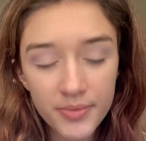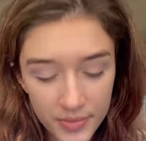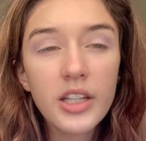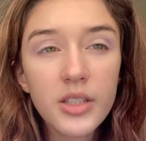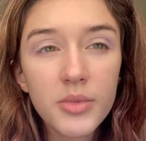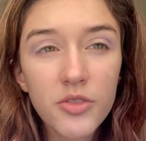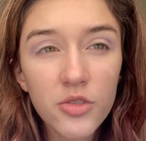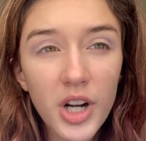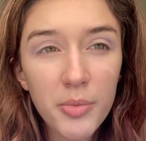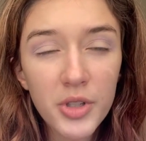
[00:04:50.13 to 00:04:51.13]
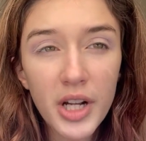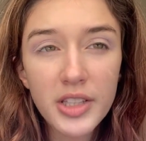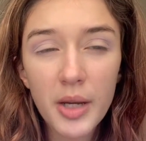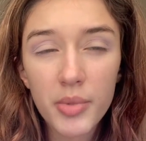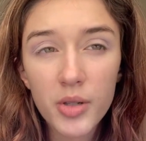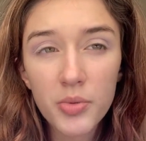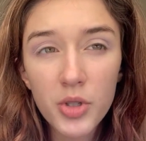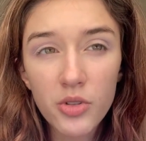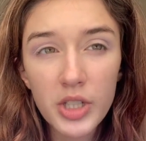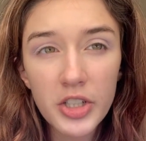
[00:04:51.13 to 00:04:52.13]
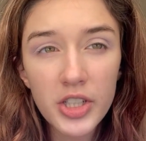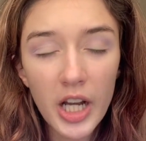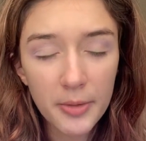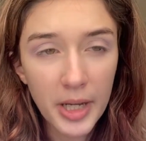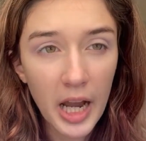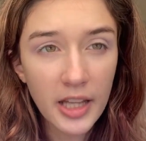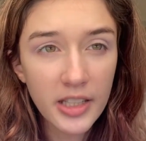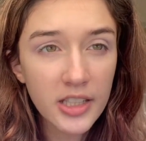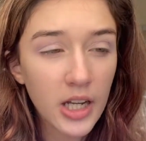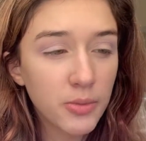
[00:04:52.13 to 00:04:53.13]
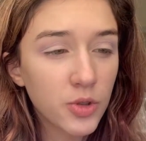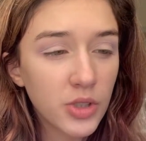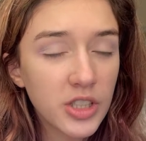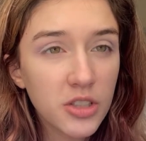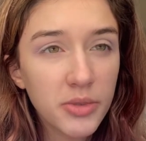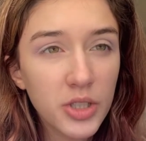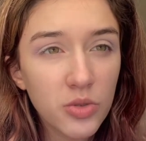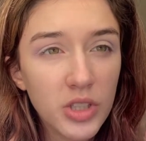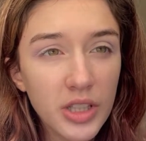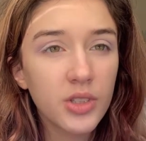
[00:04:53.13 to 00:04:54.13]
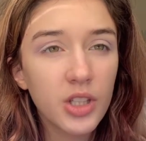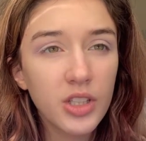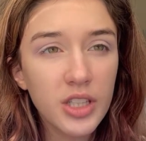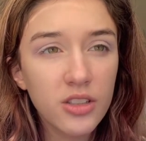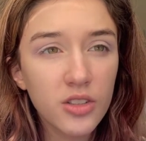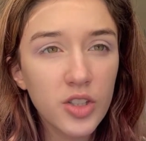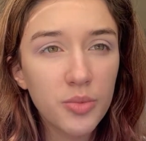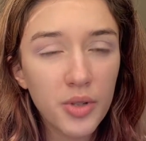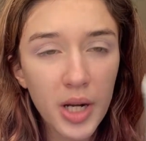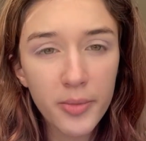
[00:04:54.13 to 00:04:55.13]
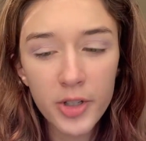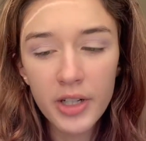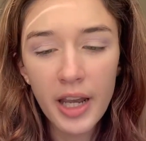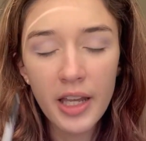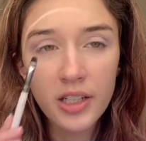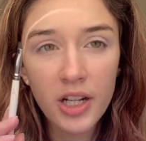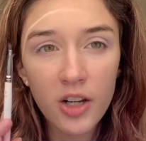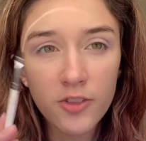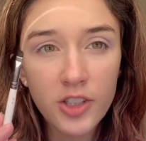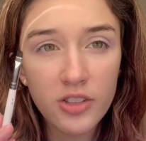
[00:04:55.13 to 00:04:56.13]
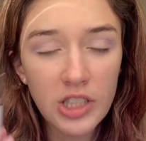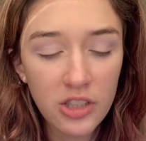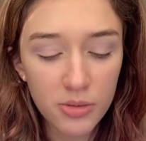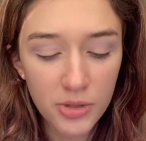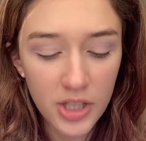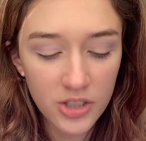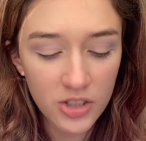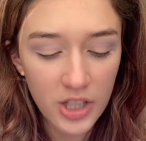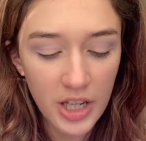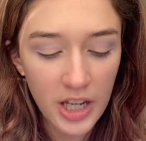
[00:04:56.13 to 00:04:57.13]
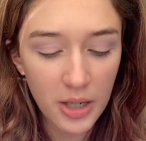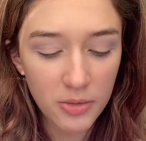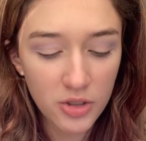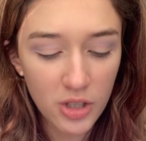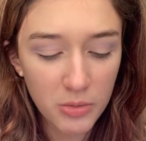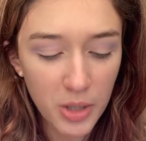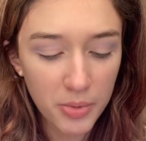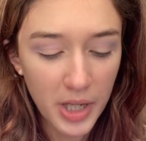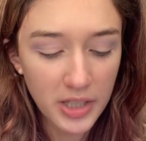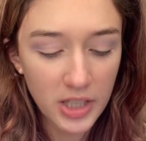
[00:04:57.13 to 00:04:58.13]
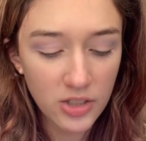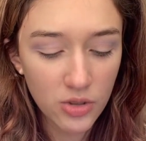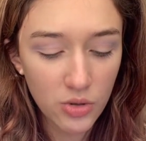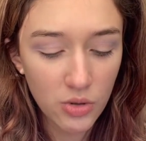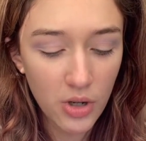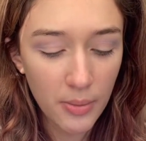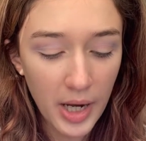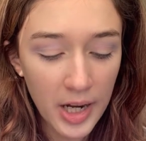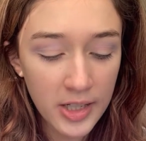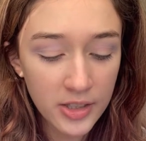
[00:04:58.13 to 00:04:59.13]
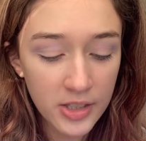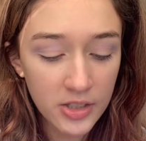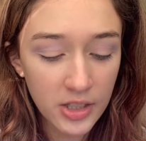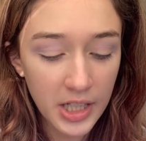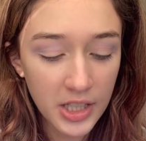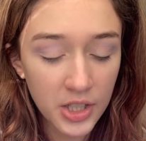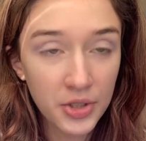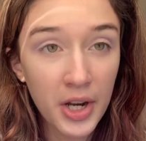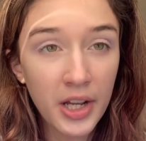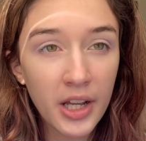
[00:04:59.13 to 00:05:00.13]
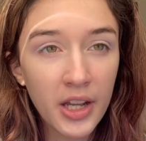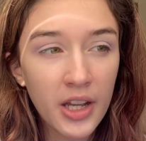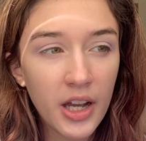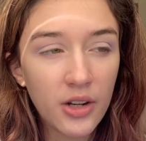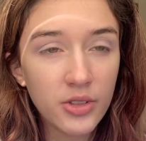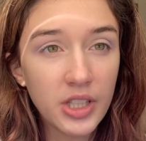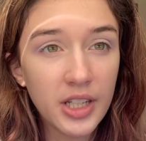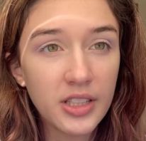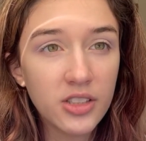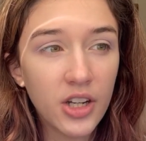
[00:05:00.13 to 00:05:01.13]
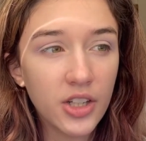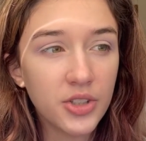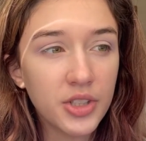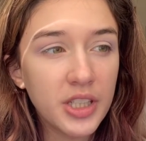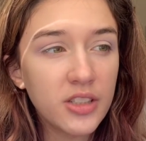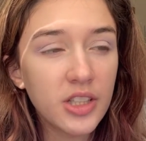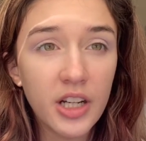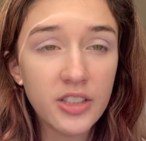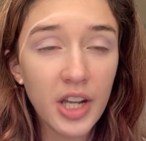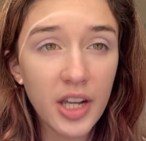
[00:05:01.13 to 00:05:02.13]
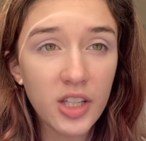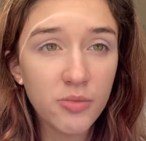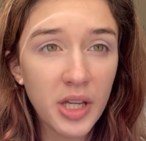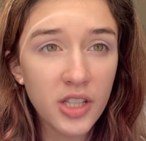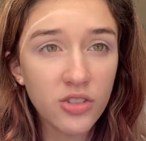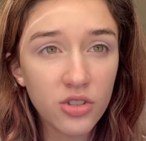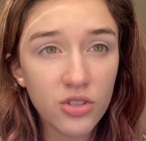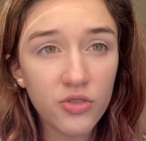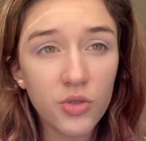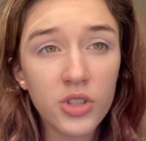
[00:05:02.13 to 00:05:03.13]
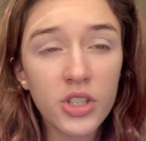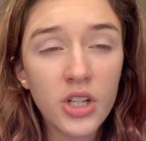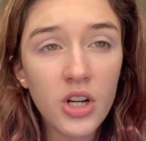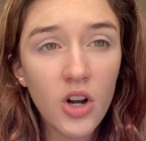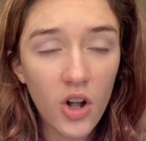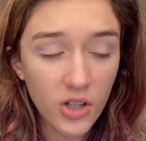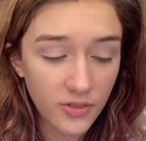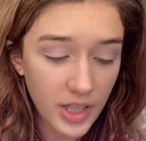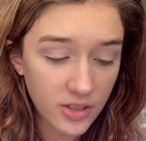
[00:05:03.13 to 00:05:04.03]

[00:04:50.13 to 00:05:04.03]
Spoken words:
And then before I put on that purple glitter on my eyelid, I'm going to be using the NYX Glitter Primer and an e.l.f. concealer brush. And I'm just going to be applying that to my eyelids and kind of creating a really nice cut crease and a tacky base just for all of that